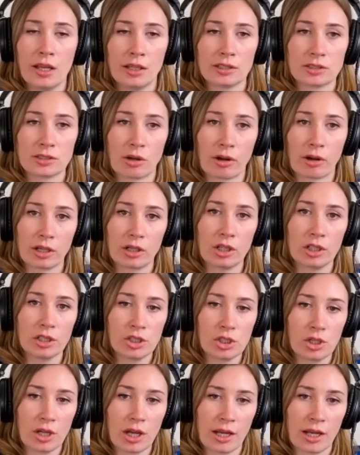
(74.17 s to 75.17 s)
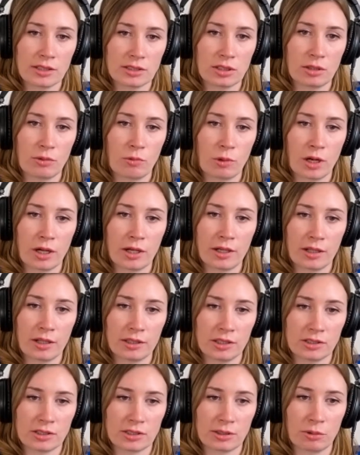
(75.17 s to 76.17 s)
So I encourage you guys to work on
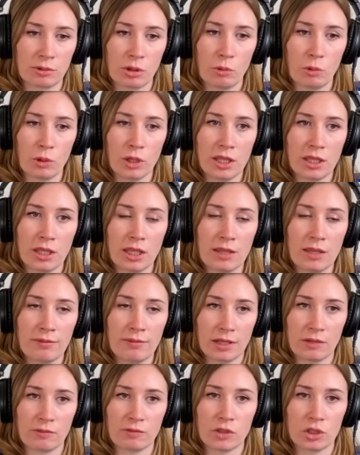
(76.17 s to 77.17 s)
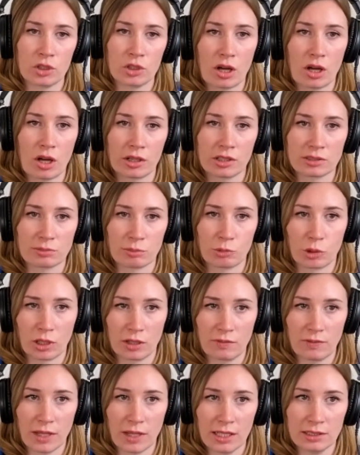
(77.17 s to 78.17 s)
this through the week, even if your dog is more
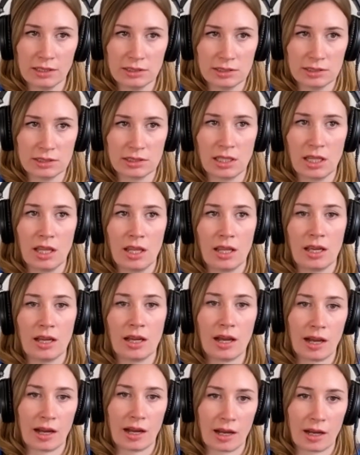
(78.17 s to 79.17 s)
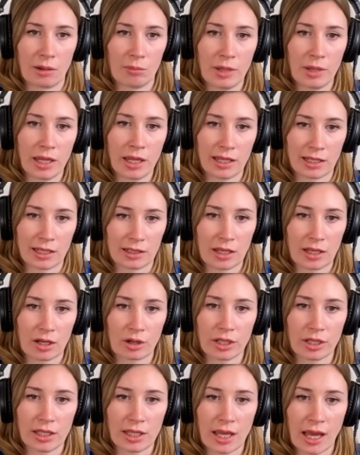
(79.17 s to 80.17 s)
advanced and they
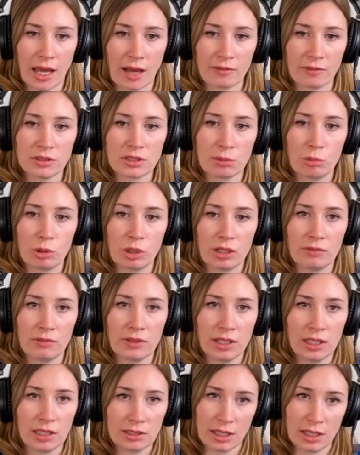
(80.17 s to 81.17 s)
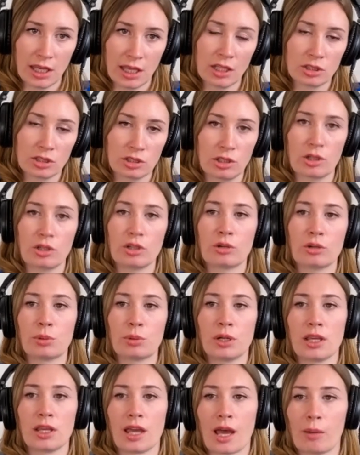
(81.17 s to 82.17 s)
already have somewhat of an indication or you're
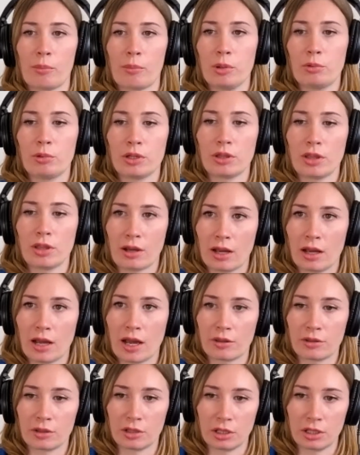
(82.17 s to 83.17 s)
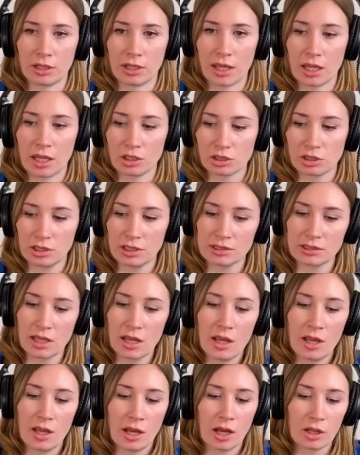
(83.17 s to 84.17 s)
pretty happy with how their indication is.
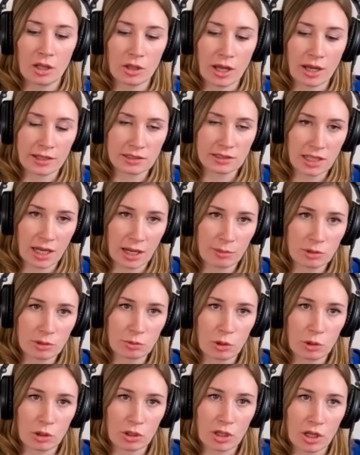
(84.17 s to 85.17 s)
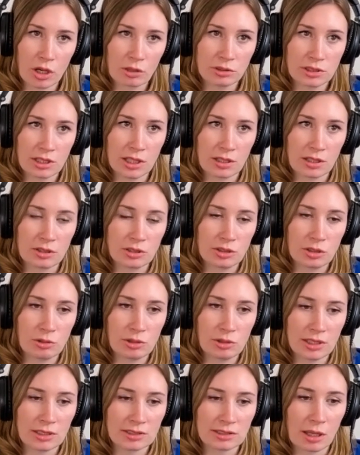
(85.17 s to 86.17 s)
A lot of times we'll go to do
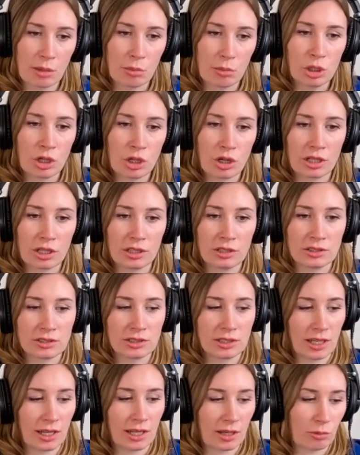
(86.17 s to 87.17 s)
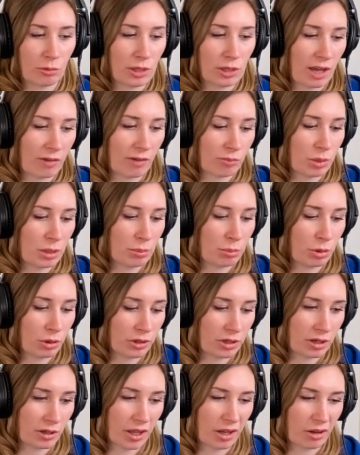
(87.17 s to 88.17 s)
these seminars and we have people
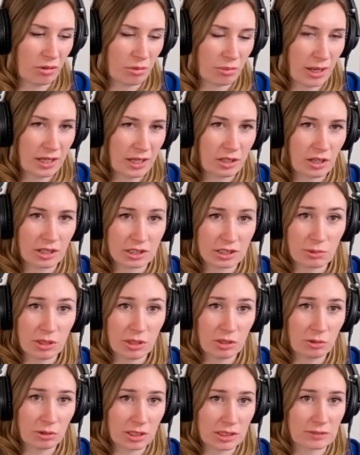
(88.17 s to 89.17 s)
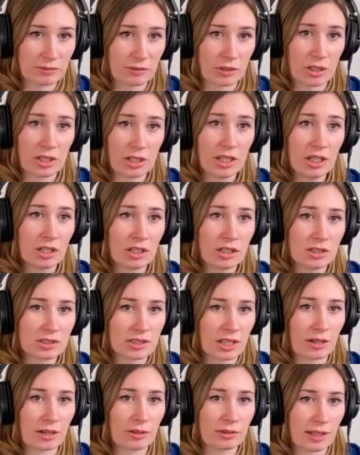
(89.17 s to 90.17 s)
that are like, oh, my dog's been doing this for years.
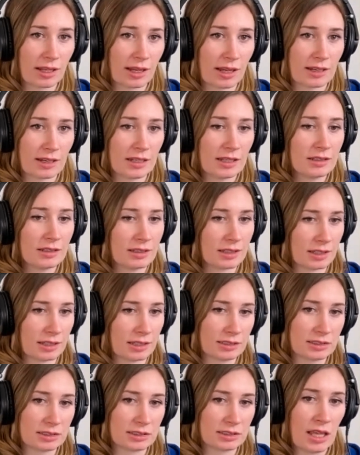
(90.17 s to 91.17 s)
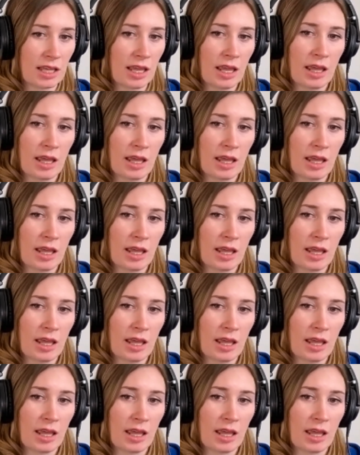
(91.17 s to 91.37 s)
I don't think I need this.